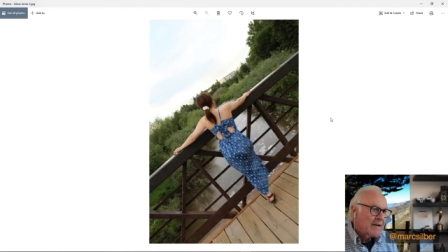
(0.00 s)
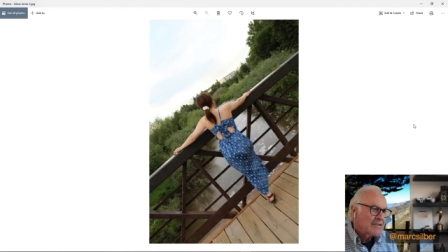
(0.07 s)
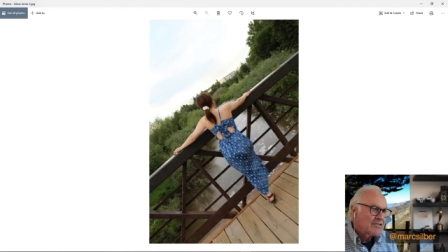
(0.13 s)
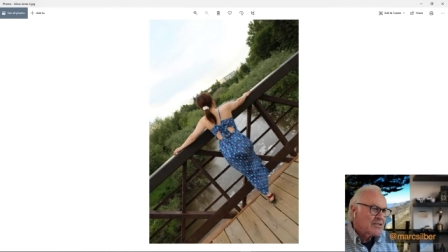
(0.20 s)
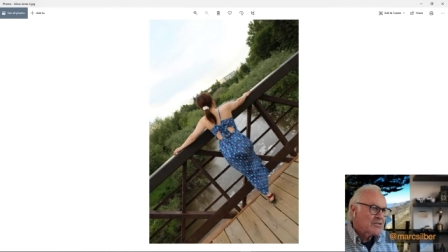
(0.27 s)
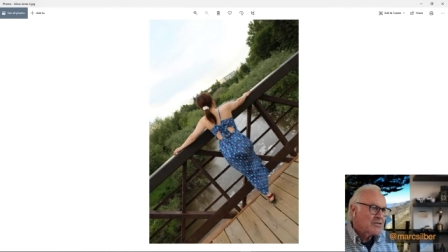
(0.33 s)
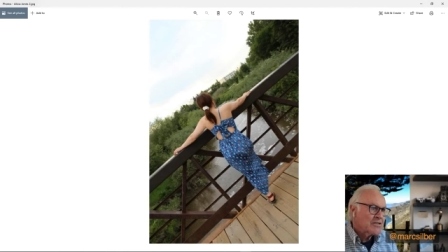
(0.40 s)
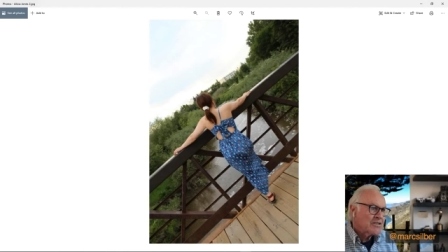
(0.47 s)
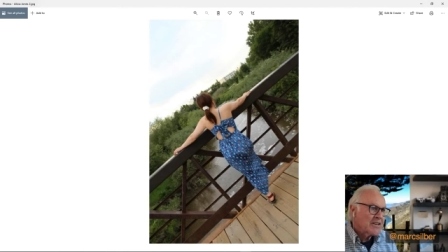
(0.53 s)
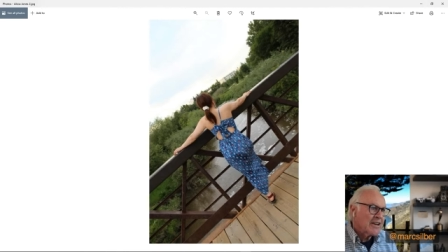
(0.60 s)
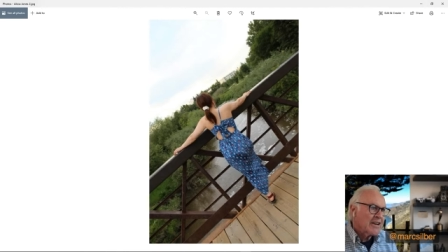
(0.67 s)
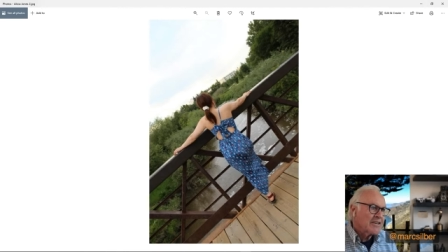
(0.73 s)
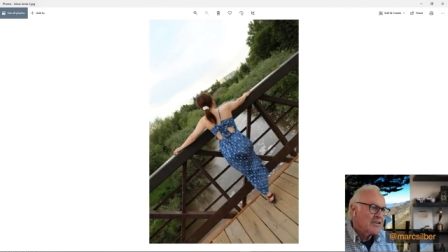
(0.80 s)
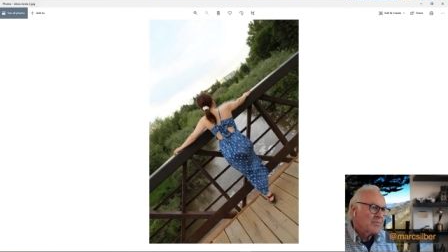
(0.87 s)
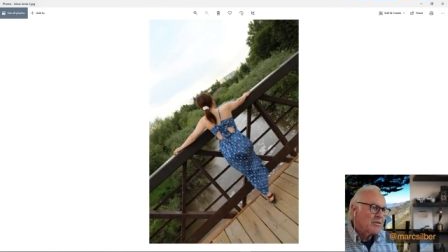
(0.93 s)
It's interesting
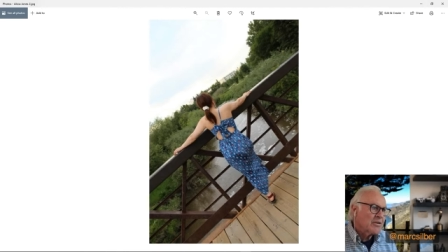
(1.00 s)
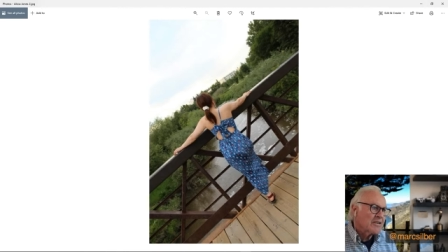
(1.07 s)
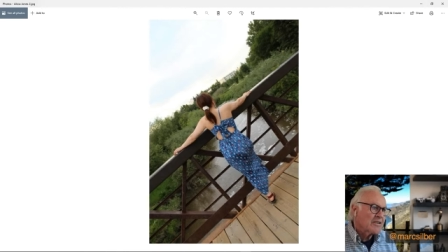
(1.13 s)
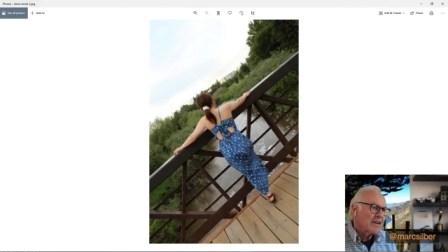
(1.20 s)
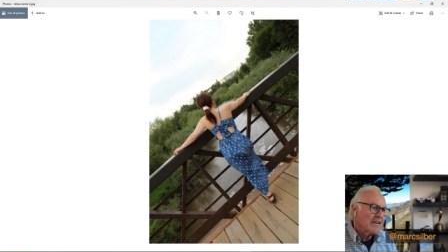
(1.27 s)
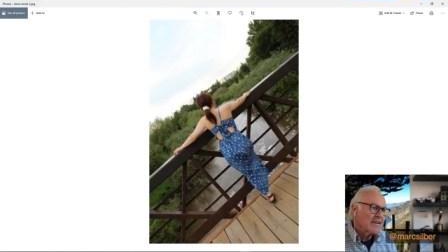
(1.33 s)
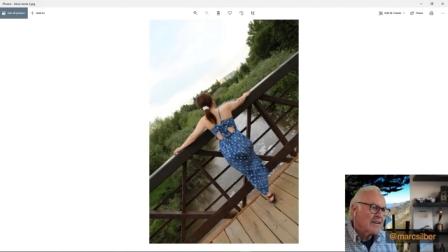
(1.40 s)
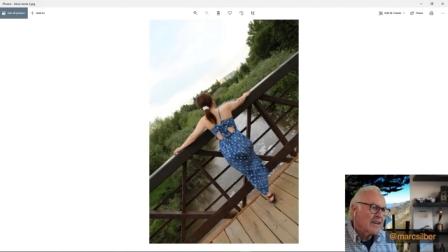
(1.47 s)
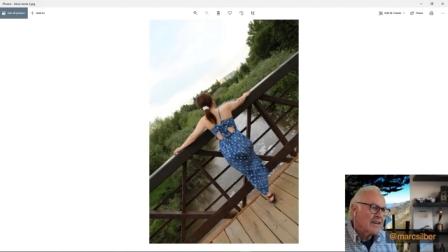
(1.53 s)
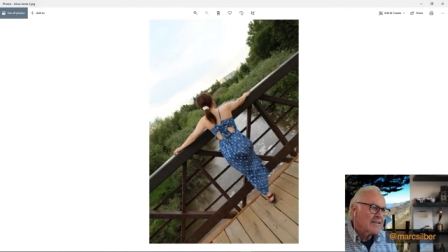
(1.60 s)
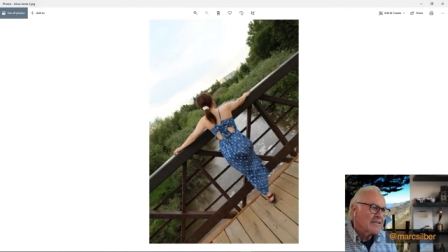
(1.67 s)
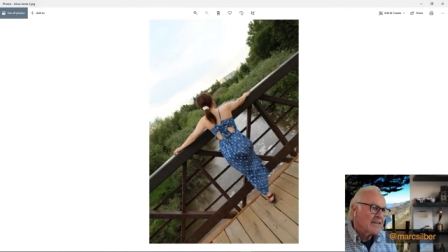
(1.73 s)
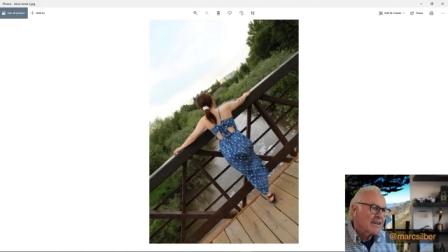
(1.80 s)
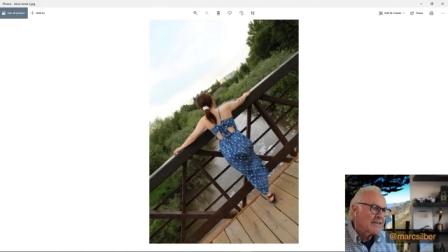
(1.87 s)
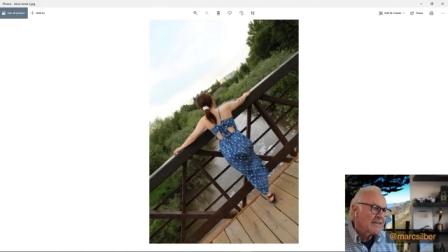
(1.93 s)
how you put it on an
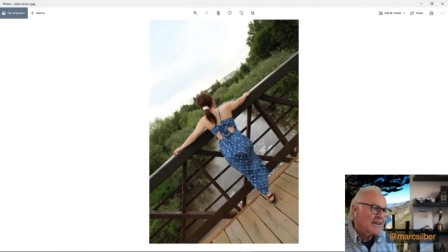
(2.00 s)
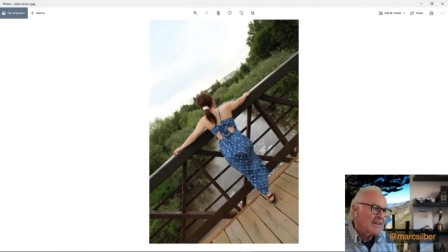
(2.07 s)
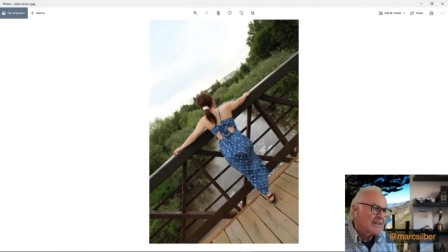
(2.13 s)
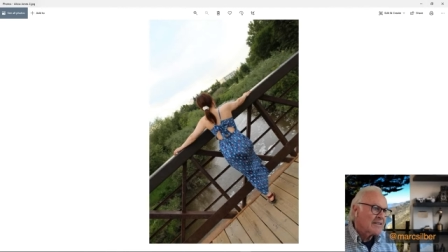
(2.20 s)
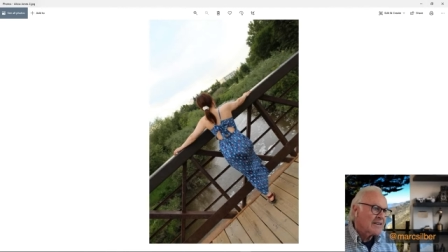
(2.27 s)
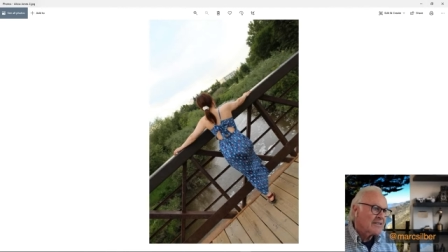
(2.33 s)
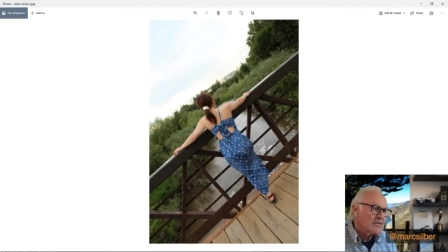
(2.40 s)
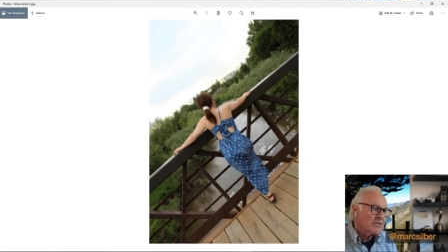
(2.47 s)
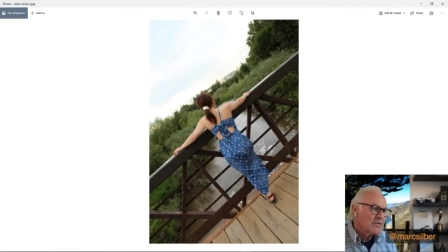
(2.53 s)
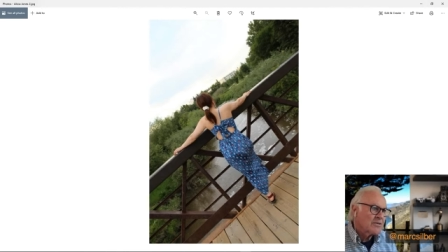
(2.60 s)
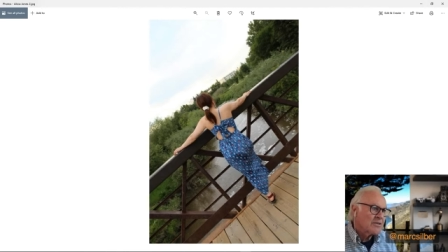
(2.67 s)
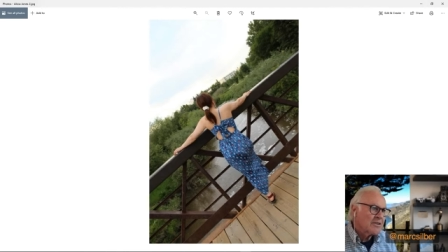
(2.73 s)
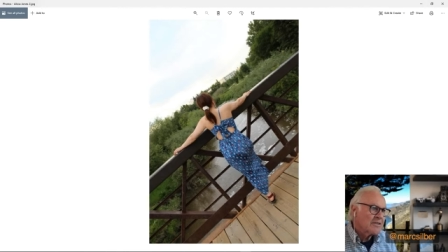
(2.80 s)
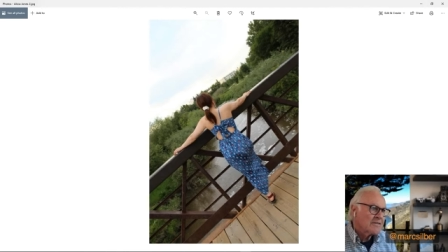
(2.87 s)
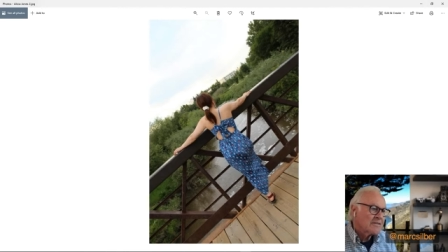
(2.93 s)
angle like that. That's
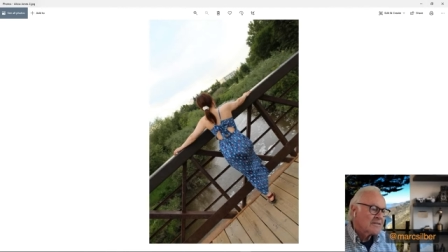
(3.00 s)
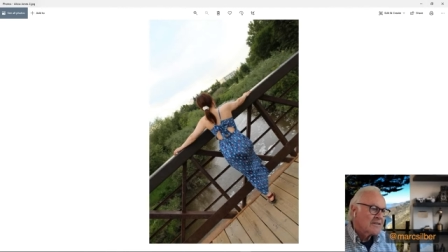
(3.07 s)
cool.